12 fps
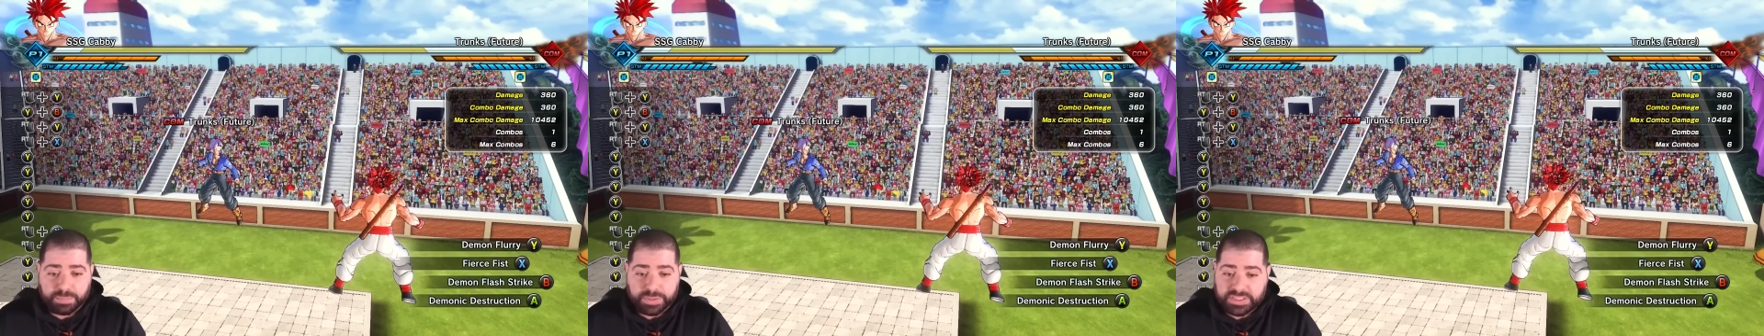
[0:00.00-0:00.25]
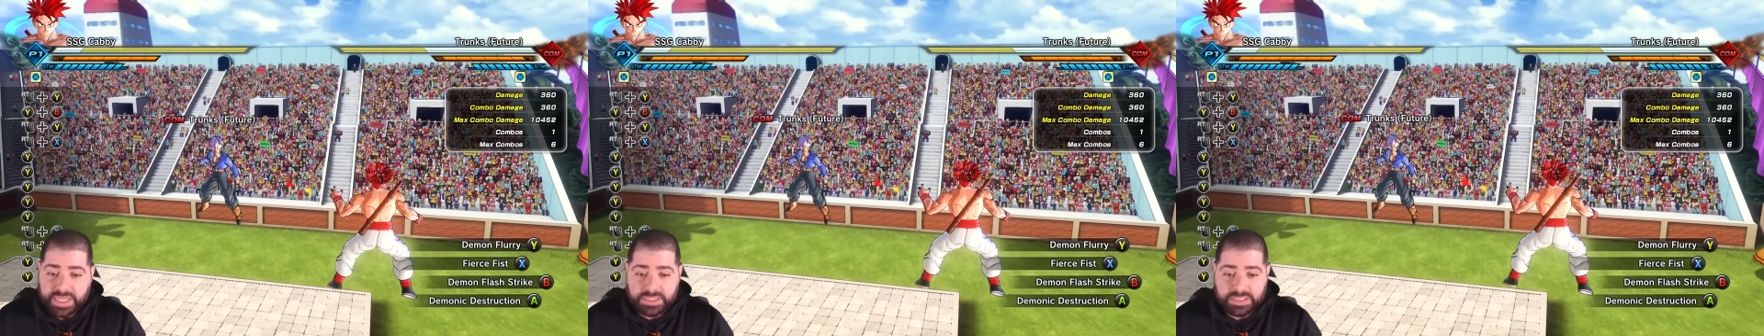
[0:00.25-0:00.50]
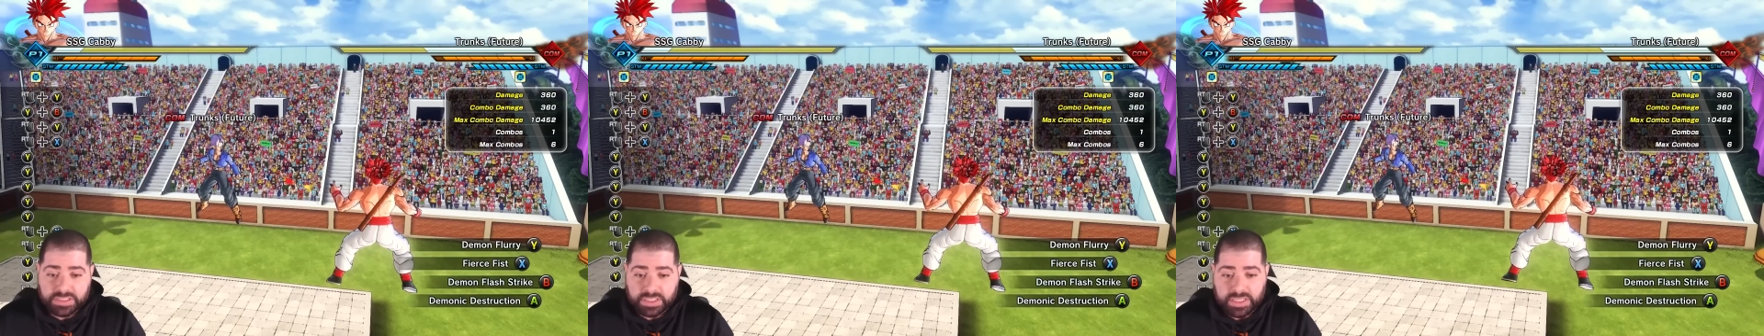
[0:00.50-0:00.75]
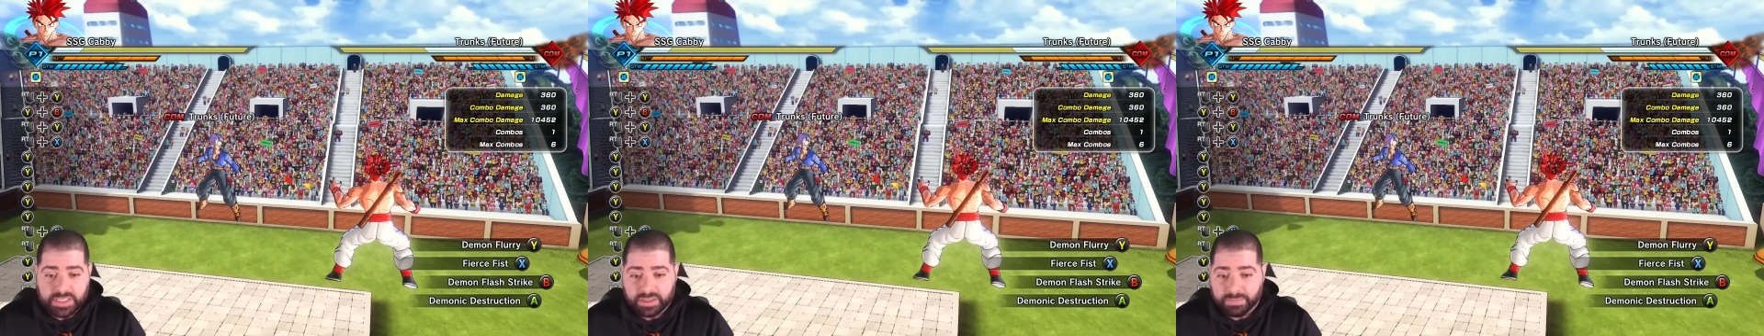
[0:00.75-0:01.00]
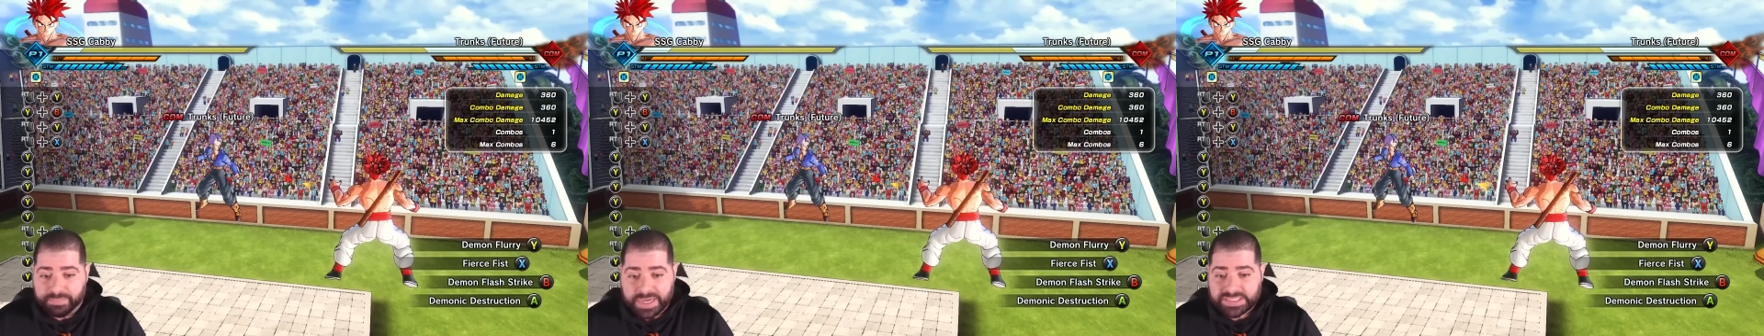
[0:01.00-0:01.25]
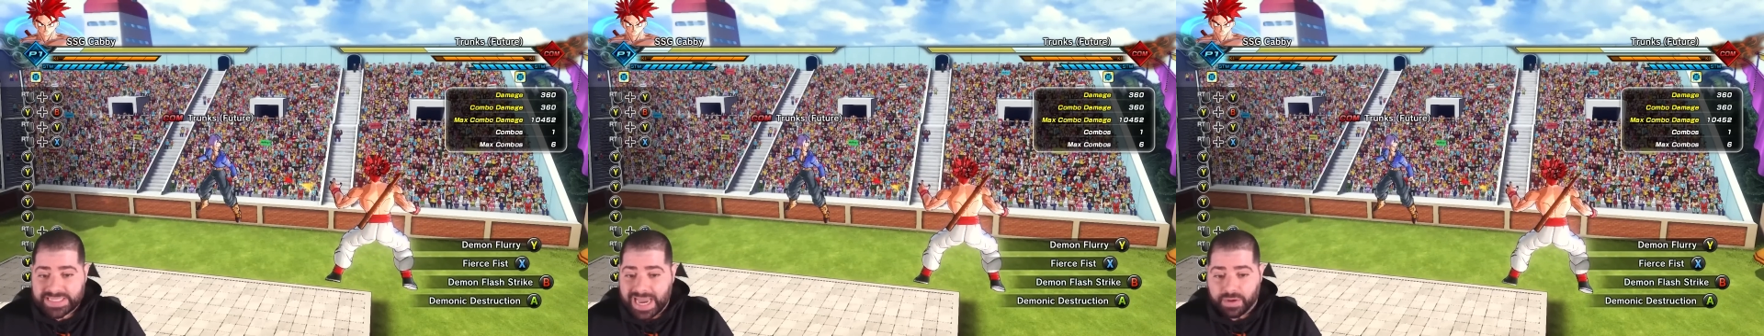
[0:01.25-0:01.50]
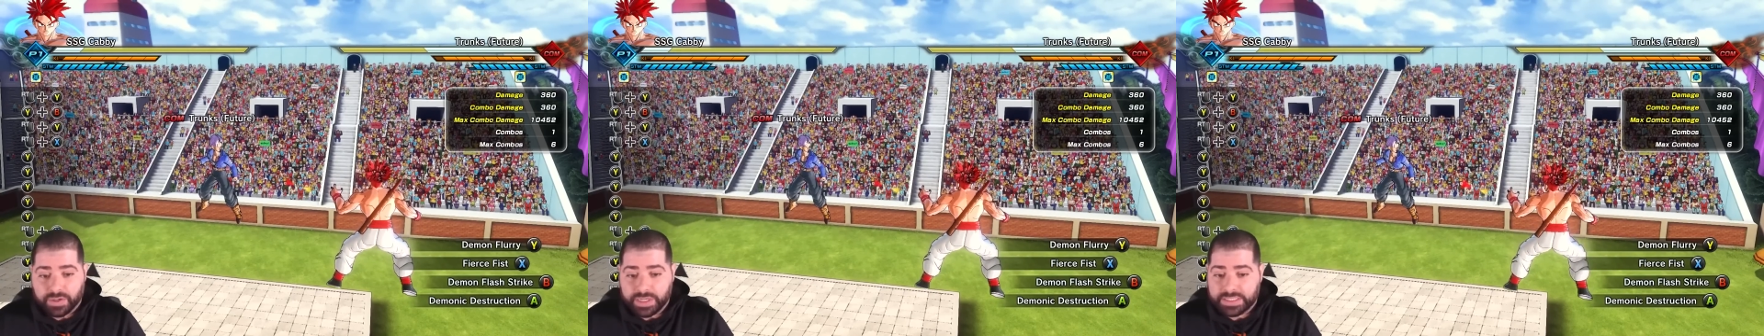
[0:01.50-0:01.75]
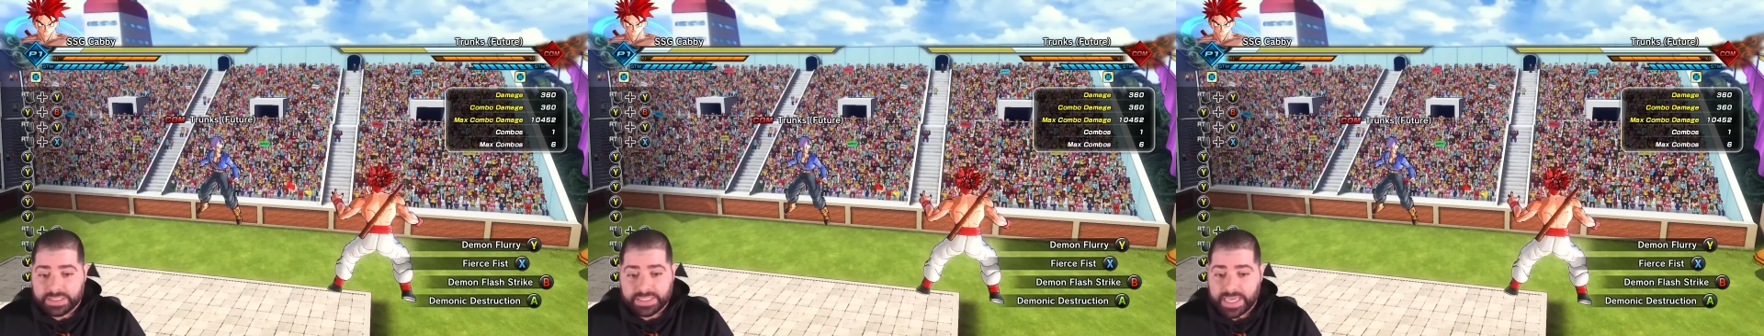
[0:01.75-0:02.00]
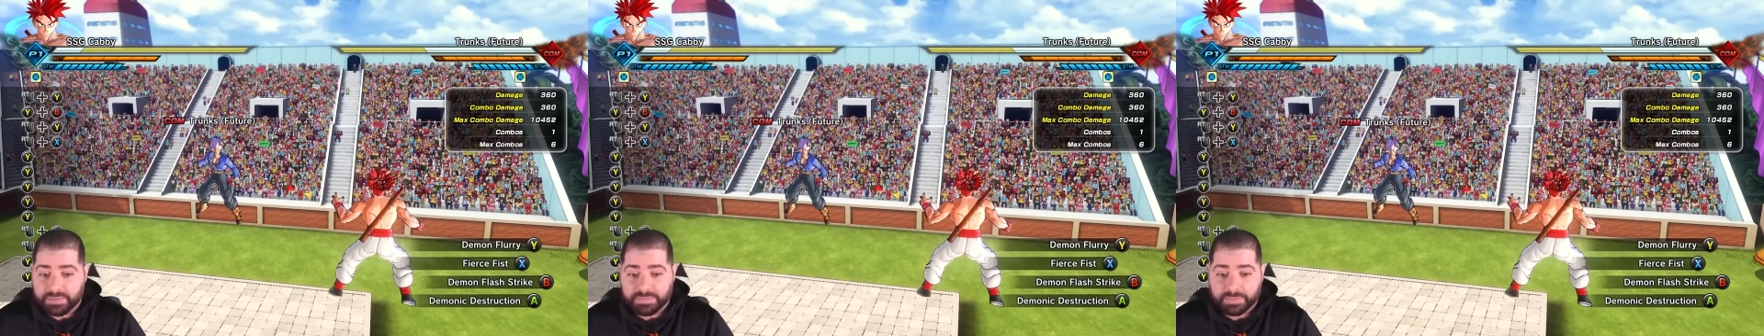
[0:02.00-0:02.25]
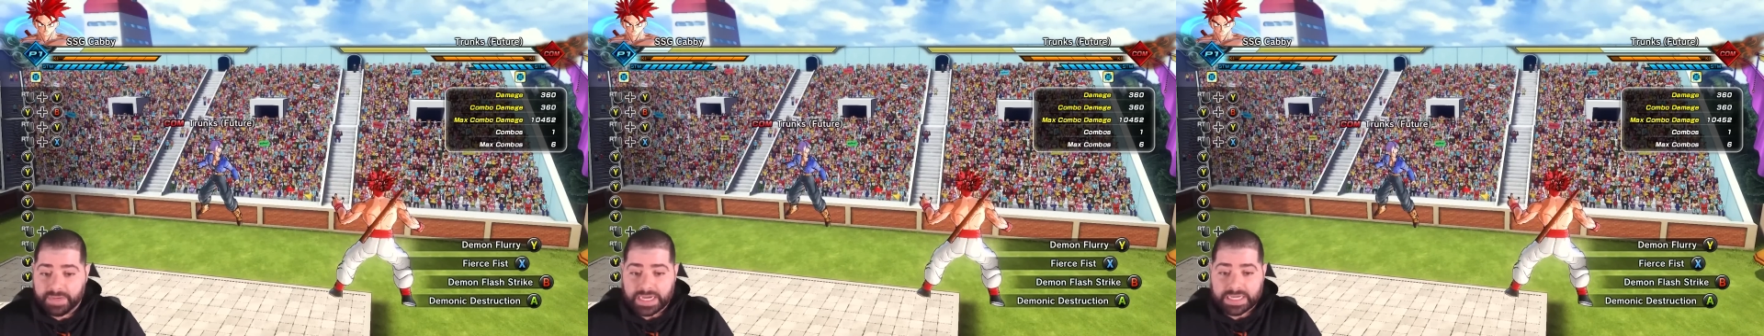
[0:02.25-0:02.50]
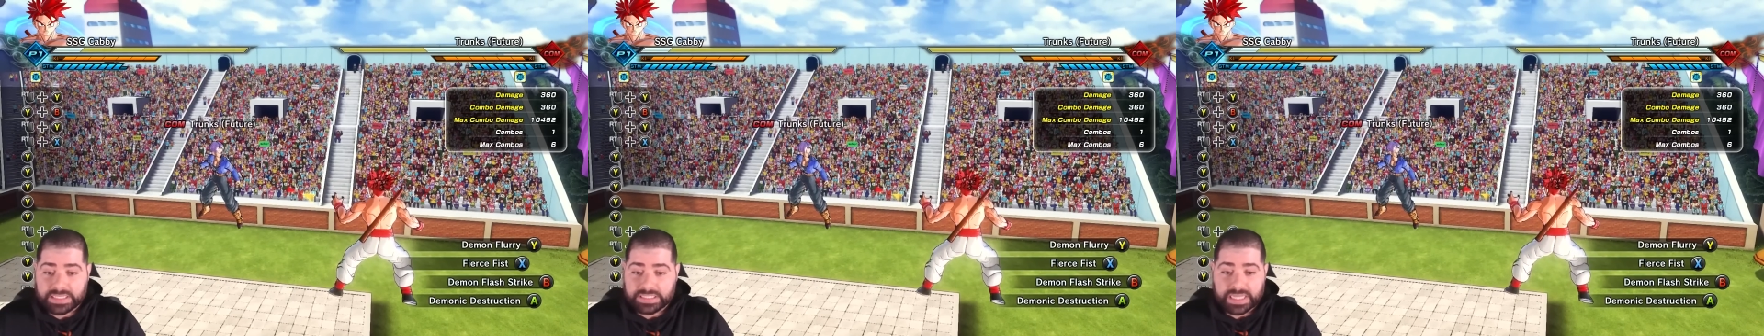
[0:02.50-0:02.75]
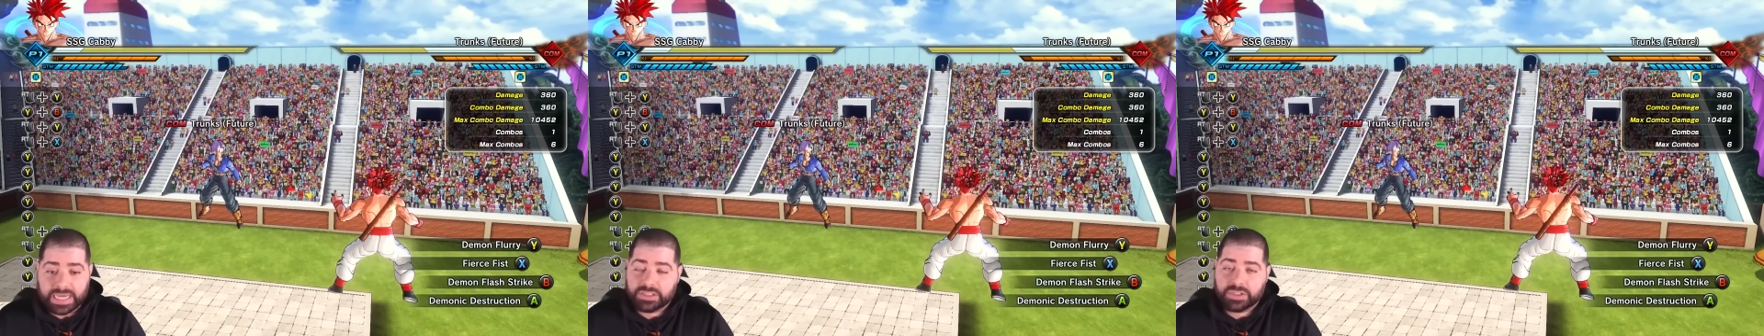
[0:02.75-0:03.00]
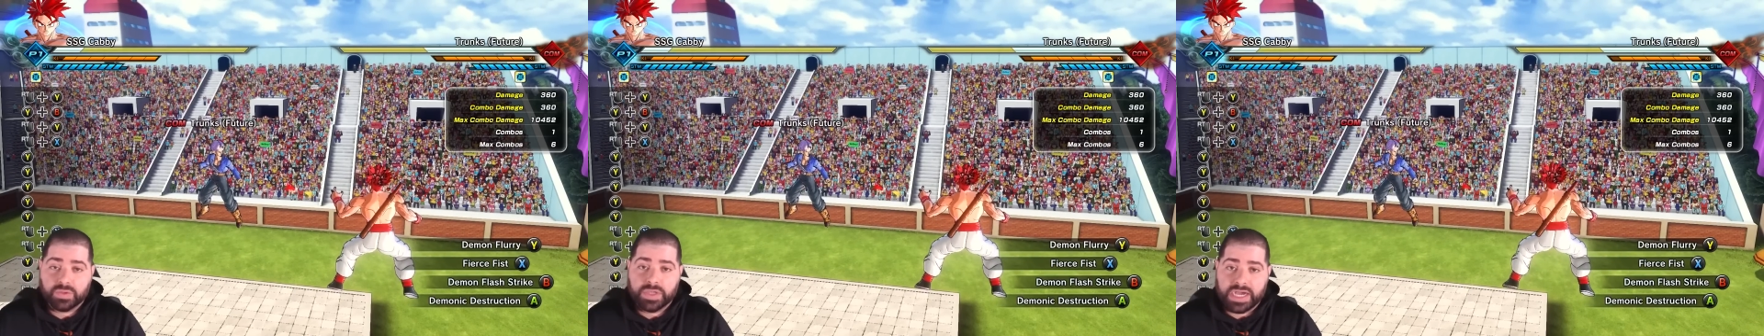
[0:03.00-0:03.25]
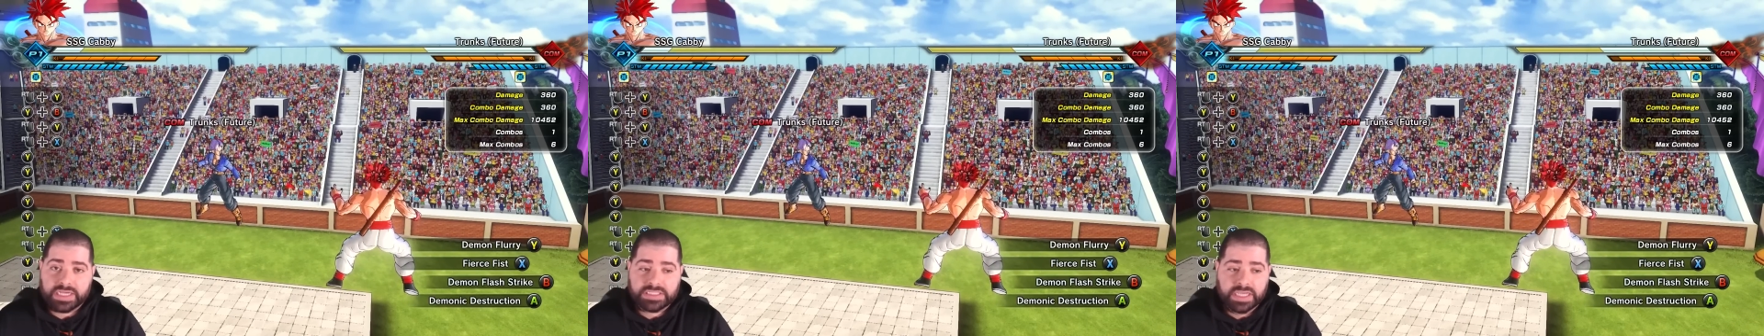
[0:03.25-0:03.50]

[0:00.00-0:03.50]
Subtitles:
potentially the best counter in the game. I'm not going to lie to you guys.